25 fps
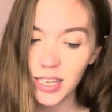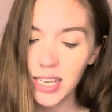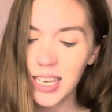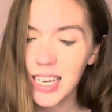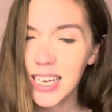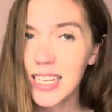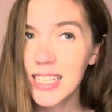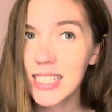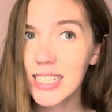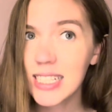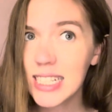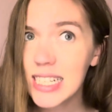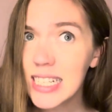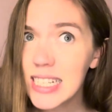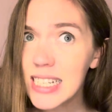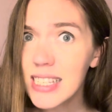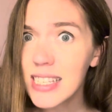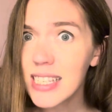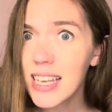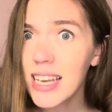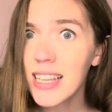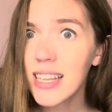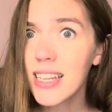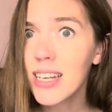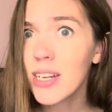And he
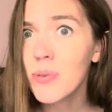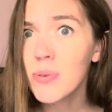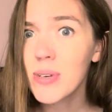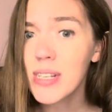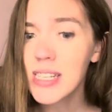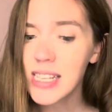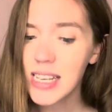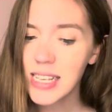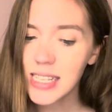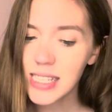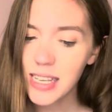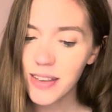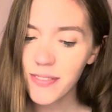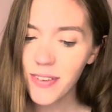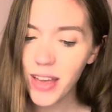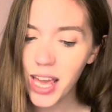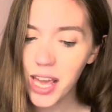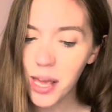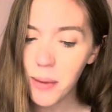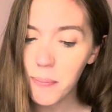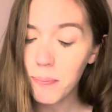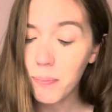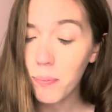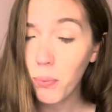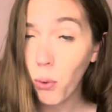said that it was as if a
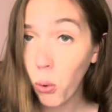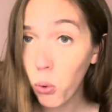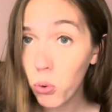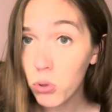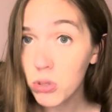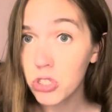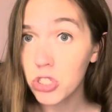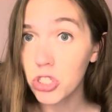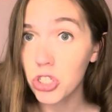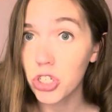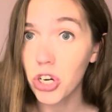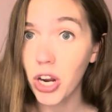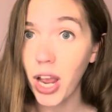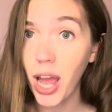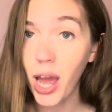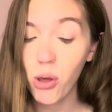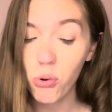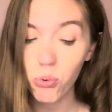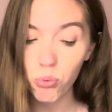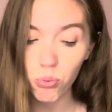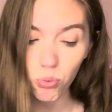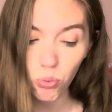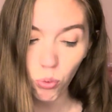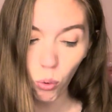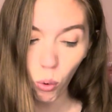boulder had
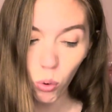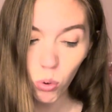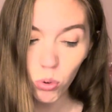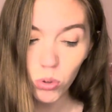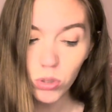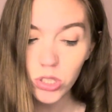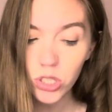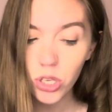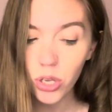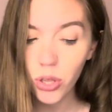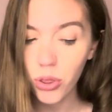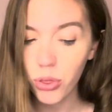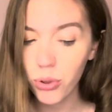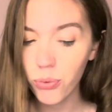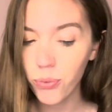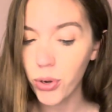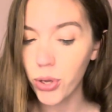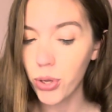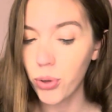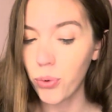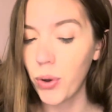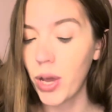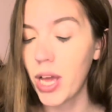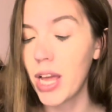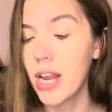rolled
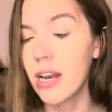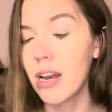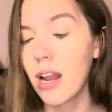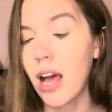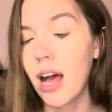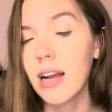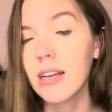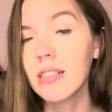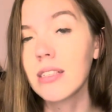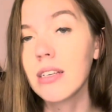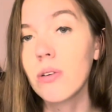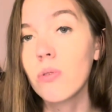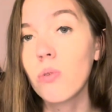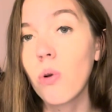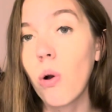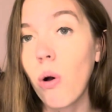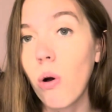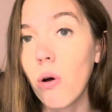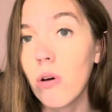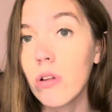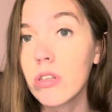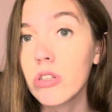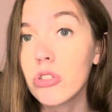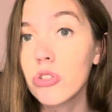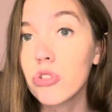through and knocked down
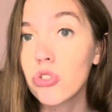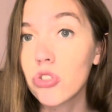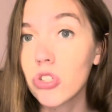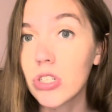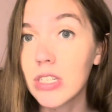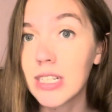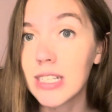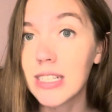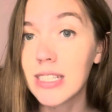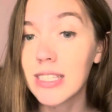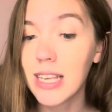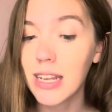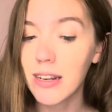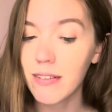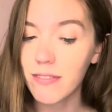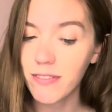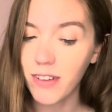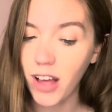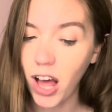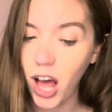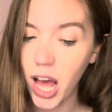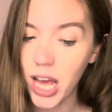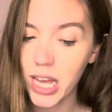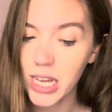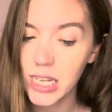all the trees and
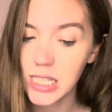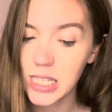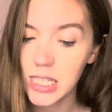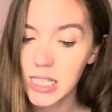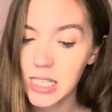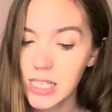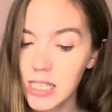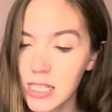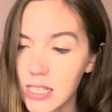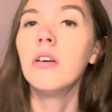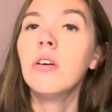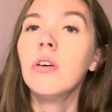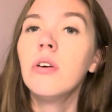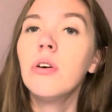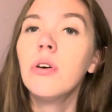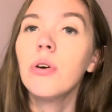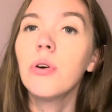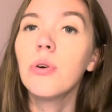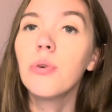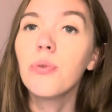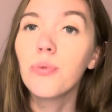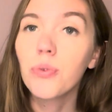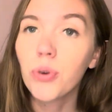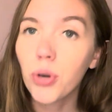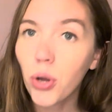vines.
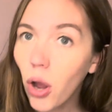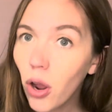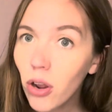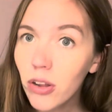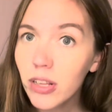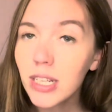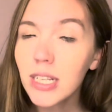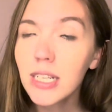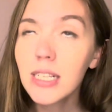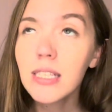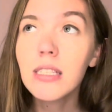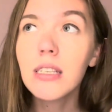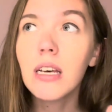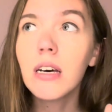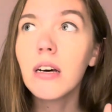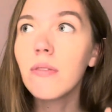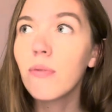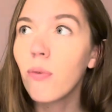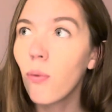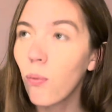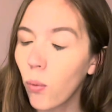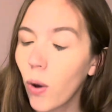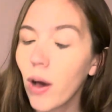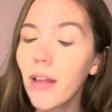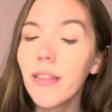Regardless of
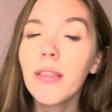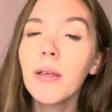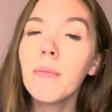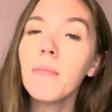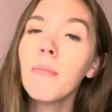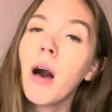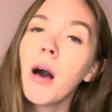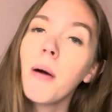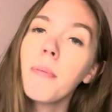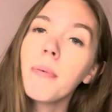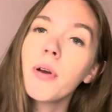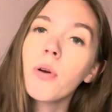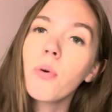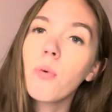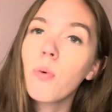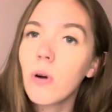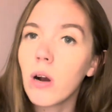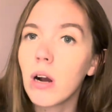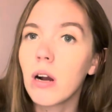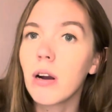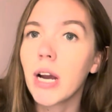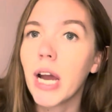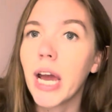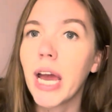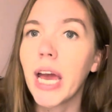what the
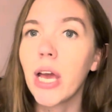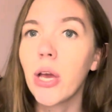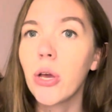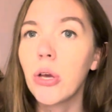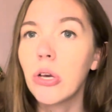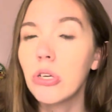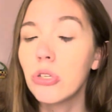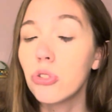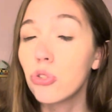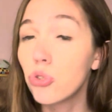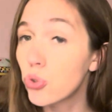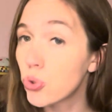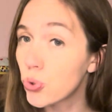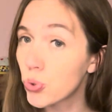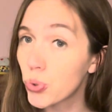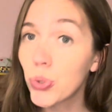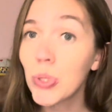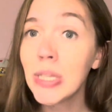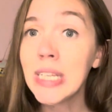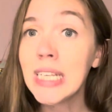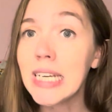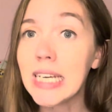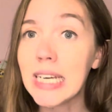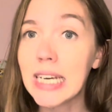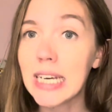Mapinguari
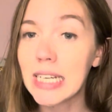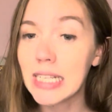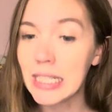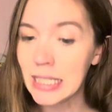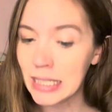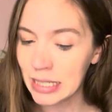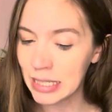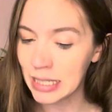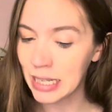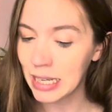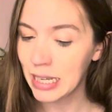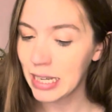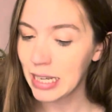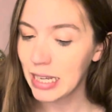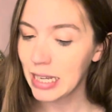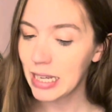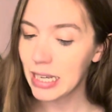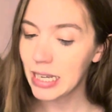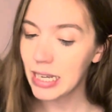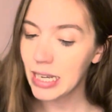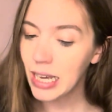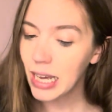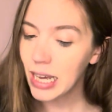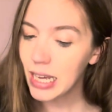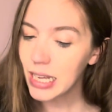truly is,
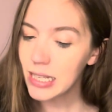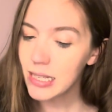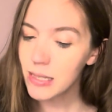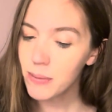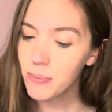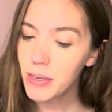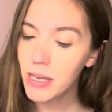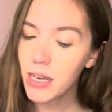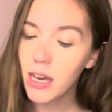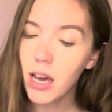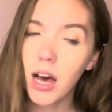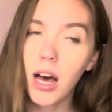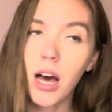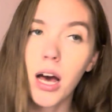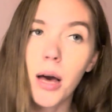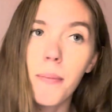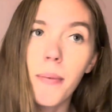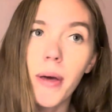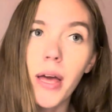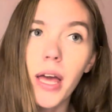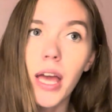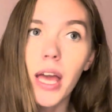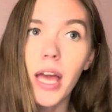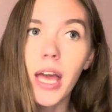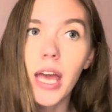it has
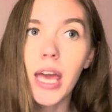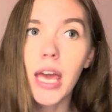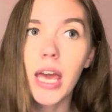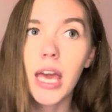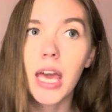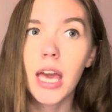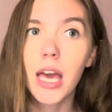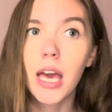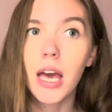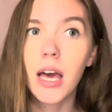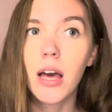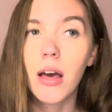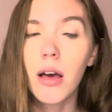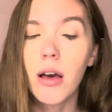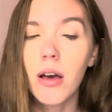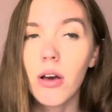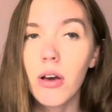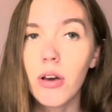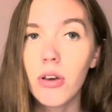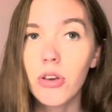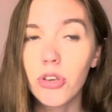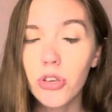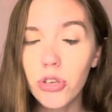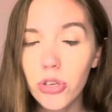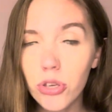become a
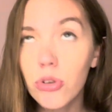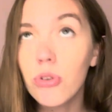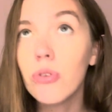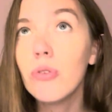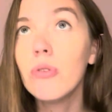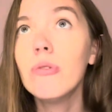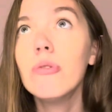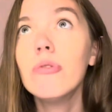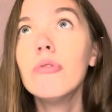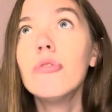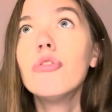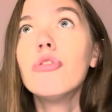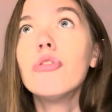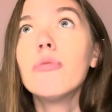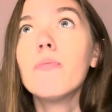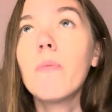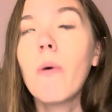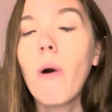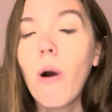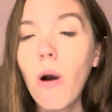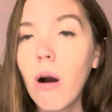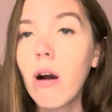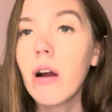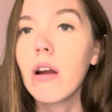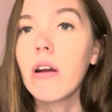huge
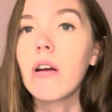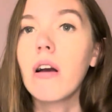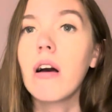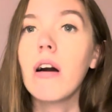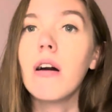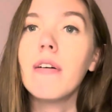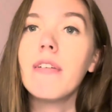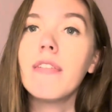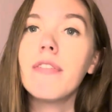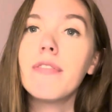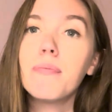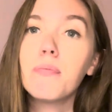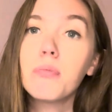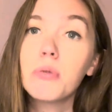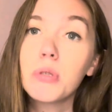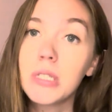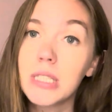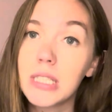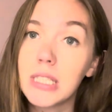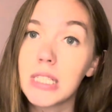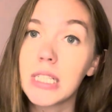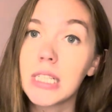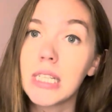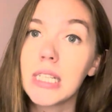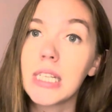part of
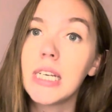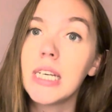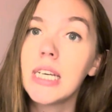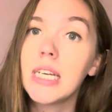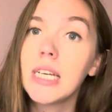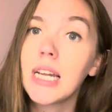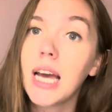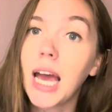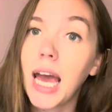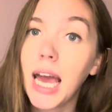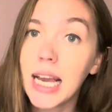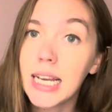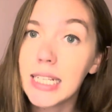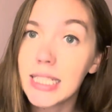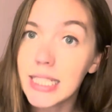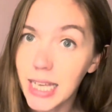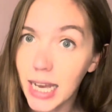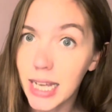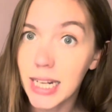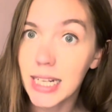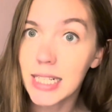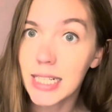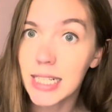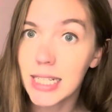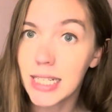Brazilian
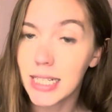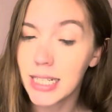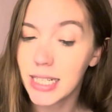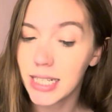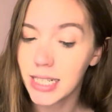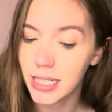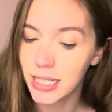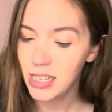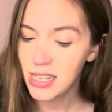identity.